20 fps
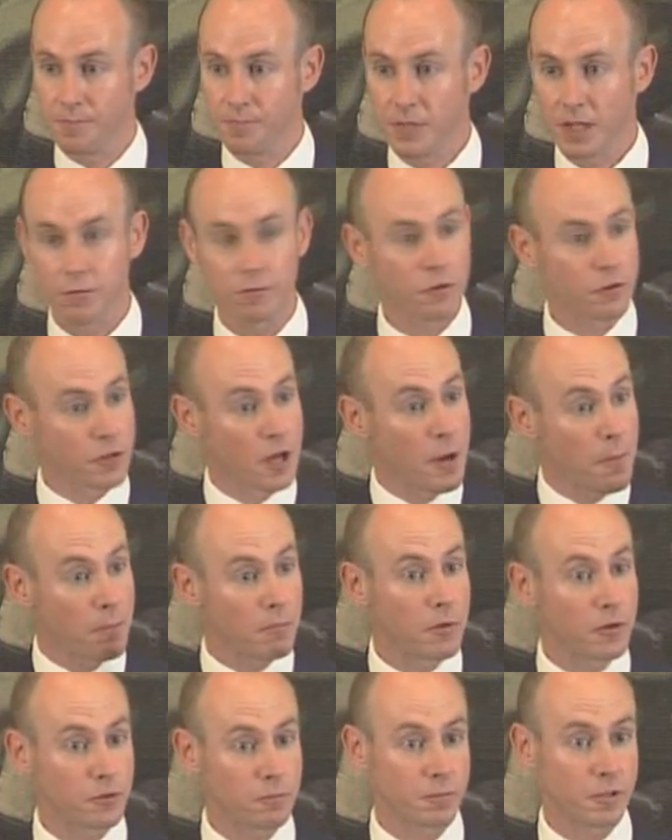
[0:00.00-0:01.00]
And of course,
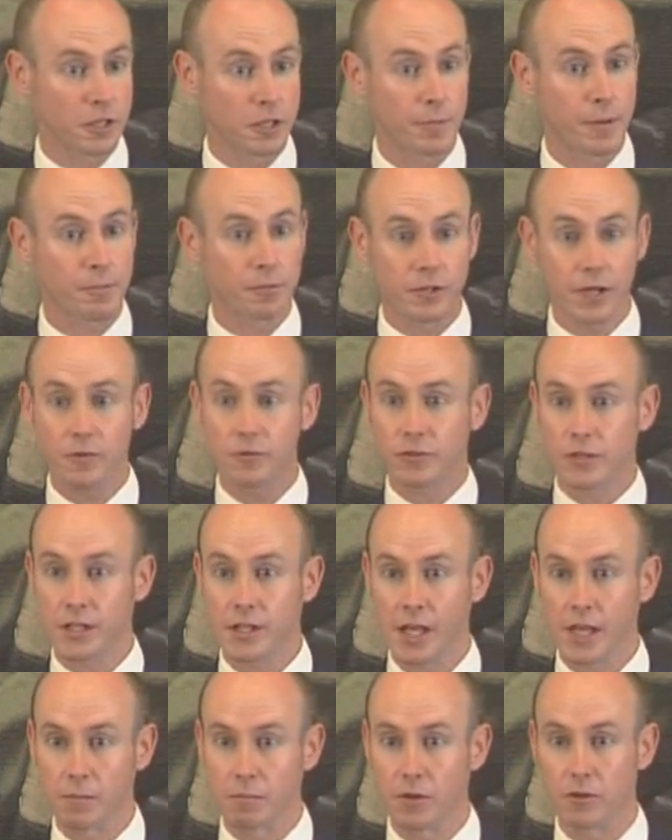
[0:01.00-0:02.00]
most British people don't see
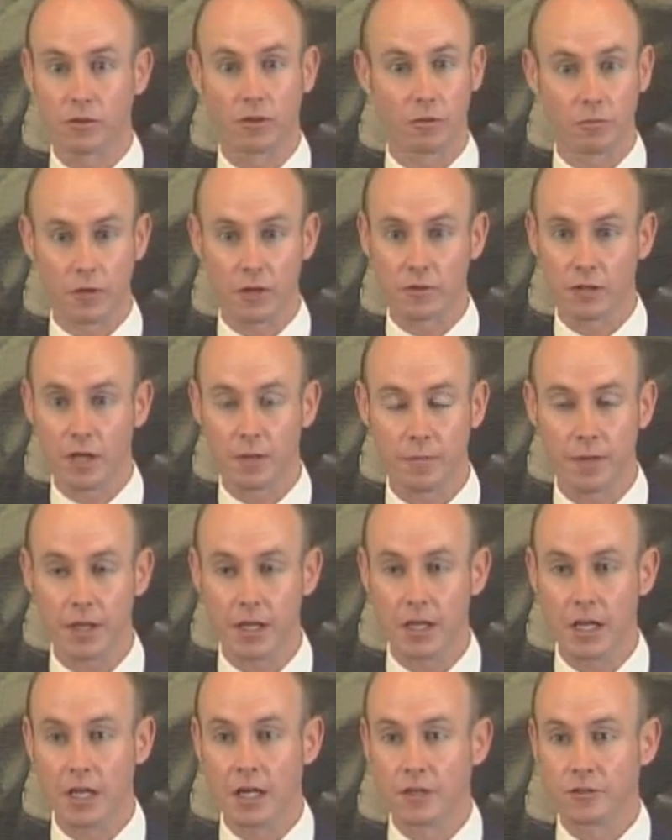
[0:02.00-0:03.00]
that. Most of them don't come
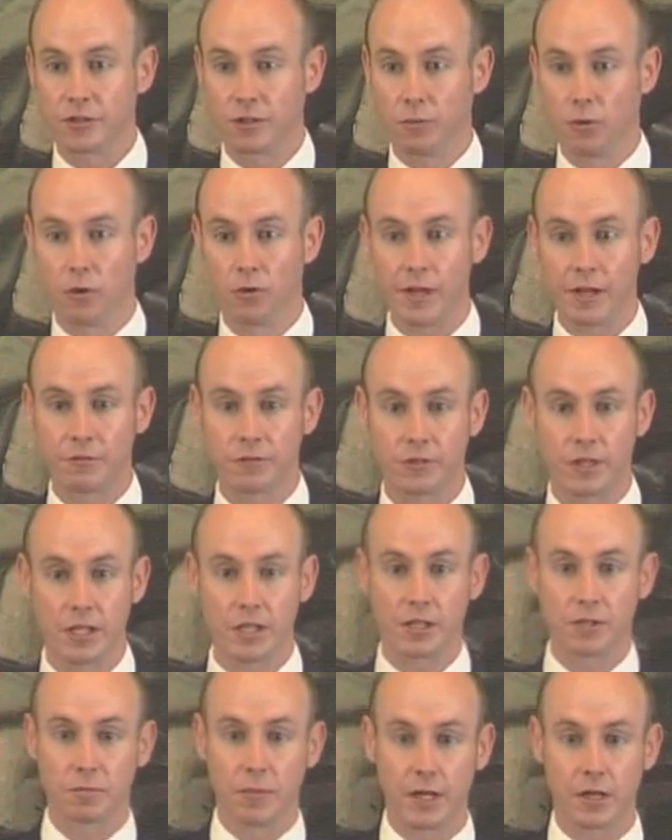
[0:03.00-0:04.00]
here. So all they've seen
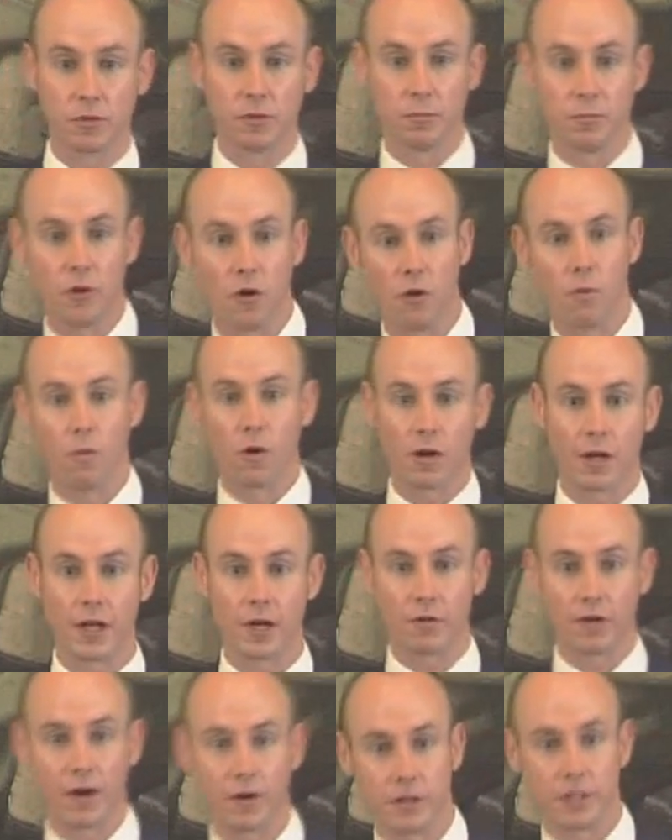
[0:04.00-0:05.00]
is Michael Moore waddling
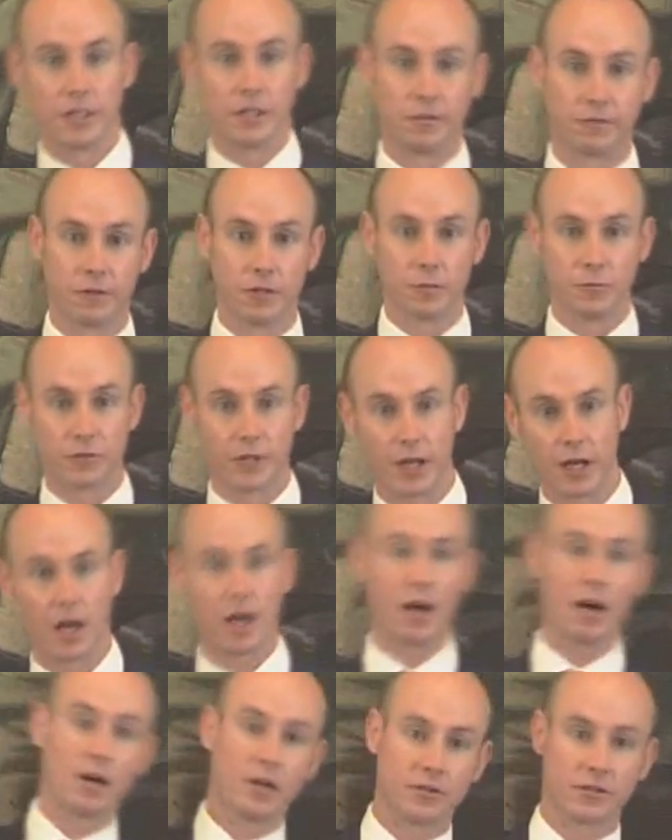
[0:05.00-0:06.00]
around in his film saying,
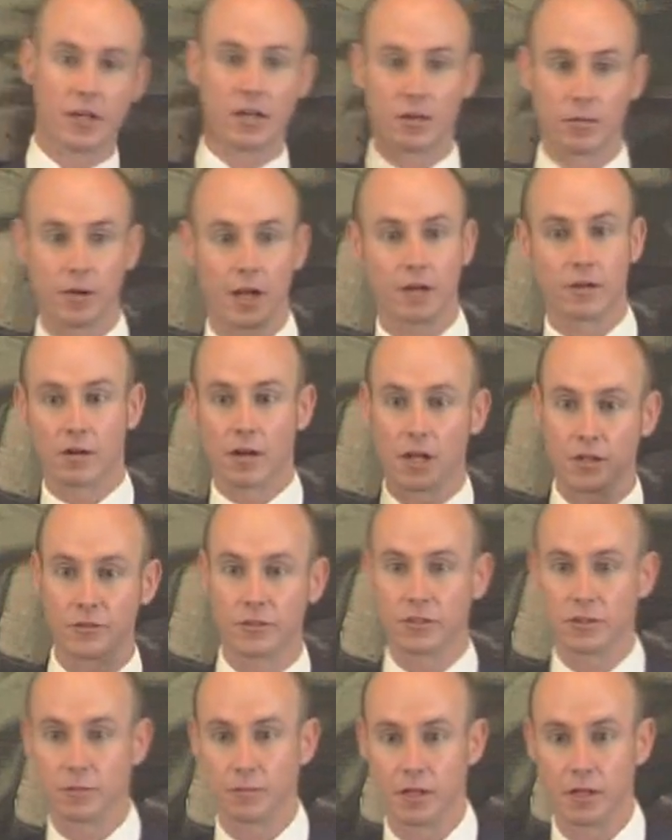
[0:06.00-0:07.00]
it's terrible under our
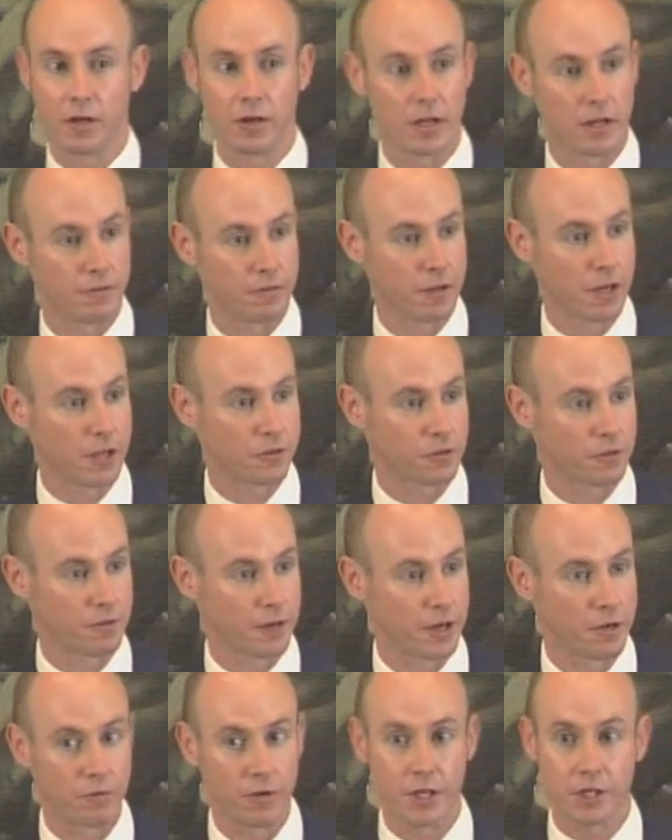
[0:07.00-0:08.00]
system. Unless you're
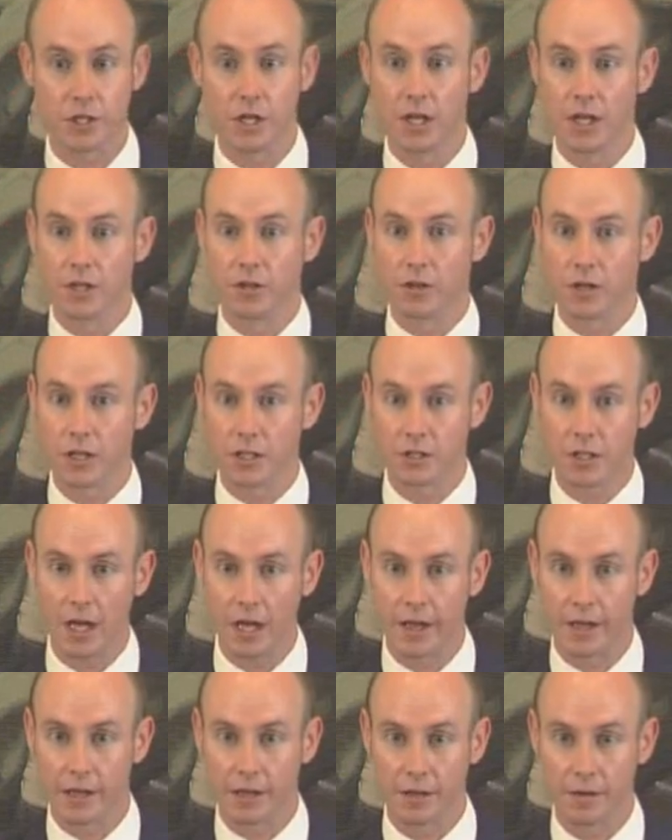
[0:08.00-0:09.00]
very rich, you're going to
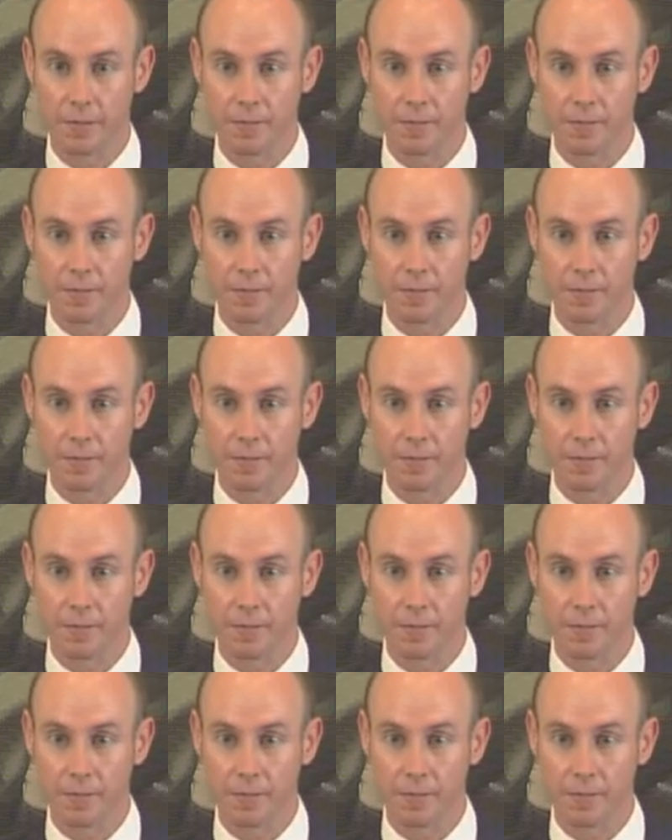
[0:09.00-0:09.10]
die.